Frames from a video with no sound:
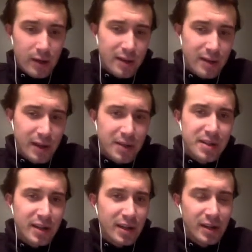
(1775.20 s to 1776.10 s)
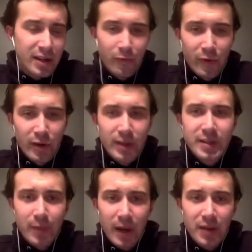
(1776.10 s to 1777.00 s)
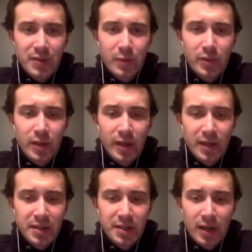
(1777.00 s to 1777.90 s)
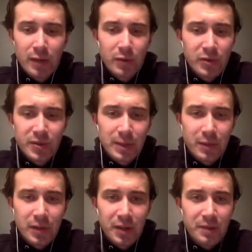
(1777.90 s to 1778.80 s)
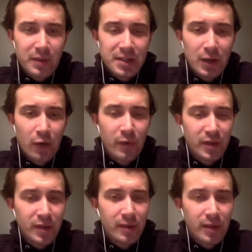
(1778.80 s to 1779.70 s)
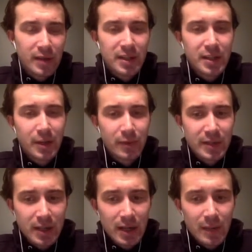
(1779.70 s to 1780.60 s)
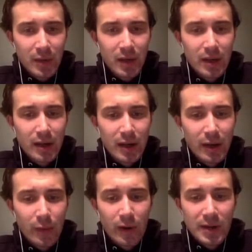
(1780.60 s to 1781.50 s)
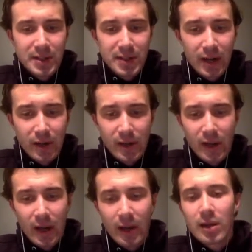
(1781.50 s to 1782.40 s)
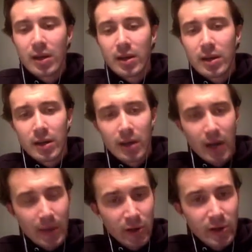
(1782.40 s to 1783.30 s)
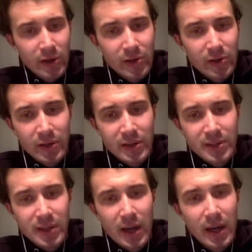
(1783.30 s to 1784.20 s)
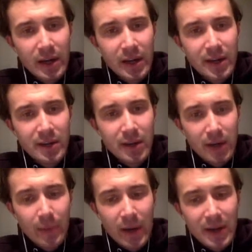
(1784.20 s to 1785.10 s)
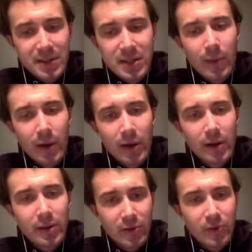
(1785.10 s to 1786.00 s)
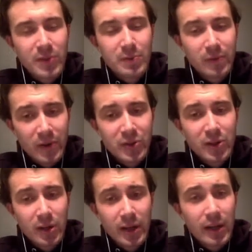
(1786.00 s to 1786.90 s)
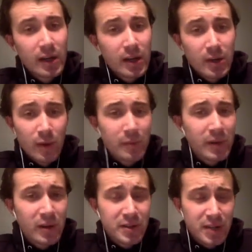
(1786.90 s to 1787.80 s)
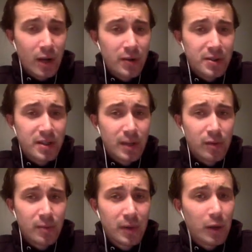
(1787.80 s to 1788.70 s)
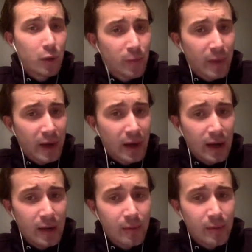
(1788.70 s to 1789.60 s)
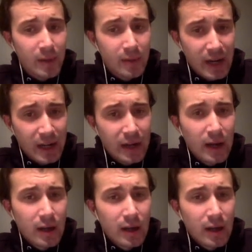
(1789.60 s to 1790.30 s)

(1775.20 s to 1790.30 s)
things, it really depends what it is. I will do some things myself, but there, like I said, there is a limit where I say, okay, I'm not going to do this. I need to pay someone to do this professionally. One, because I know it's going to probably look better and be neater.